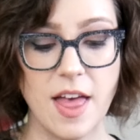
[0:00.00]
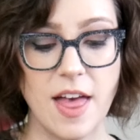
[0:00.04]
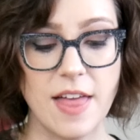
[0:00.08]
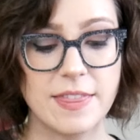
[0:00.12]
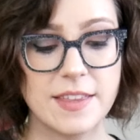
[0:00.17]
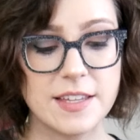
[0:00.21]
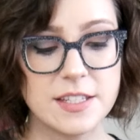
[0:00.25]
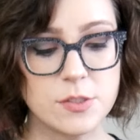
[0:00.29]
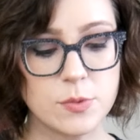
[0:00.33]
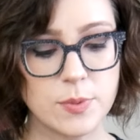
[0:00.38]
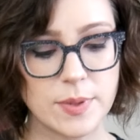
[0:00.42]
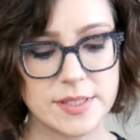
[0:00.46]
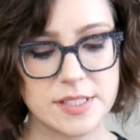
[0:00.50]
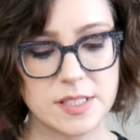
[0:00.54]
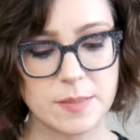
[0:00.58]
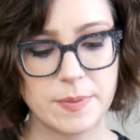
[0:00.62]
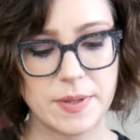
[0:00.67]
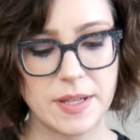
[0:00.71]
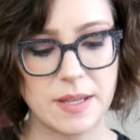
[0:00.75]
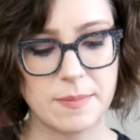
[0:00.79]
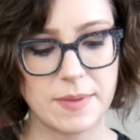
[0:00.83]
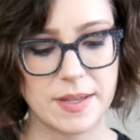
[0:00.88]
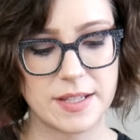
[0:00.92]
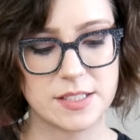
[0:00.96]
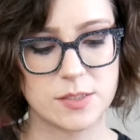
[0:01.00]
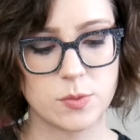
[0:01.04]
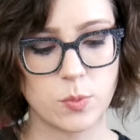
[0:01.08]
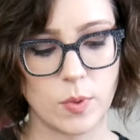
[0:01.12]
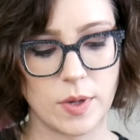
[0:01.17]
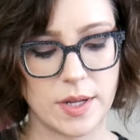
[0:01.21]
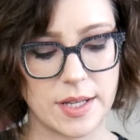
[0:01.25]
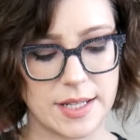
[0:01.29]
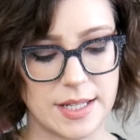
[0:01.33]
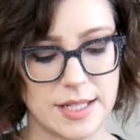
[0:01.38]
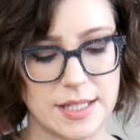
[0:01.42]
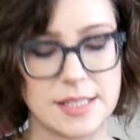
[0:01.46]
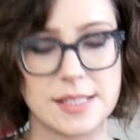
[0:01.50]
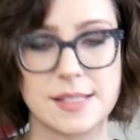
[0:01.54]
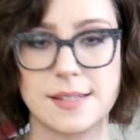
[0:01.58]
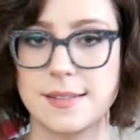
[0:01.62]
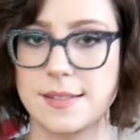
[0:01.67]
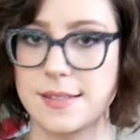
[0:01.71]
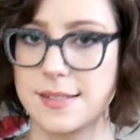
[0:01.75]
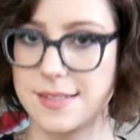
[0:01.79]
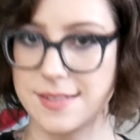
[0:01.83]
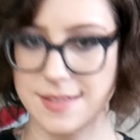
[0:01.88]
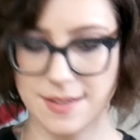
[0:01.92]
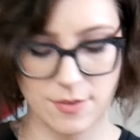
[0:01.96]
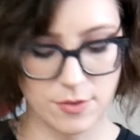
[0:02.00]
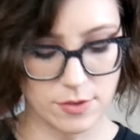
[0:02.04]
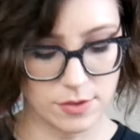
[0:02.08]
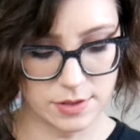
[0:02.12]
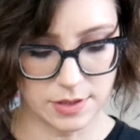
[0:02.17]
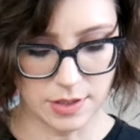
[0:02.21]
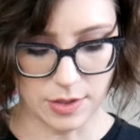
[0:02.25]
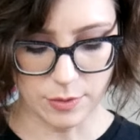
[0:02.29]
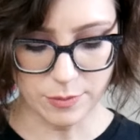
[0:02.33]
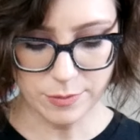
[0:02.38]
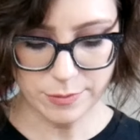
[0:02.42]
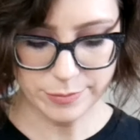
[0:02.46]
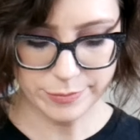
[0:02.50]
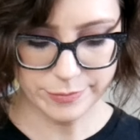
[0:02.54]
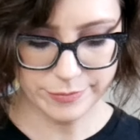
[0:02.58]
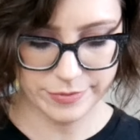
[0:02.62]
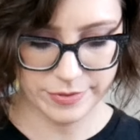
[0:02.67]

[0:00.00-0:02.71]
This recipe makes one single loaf.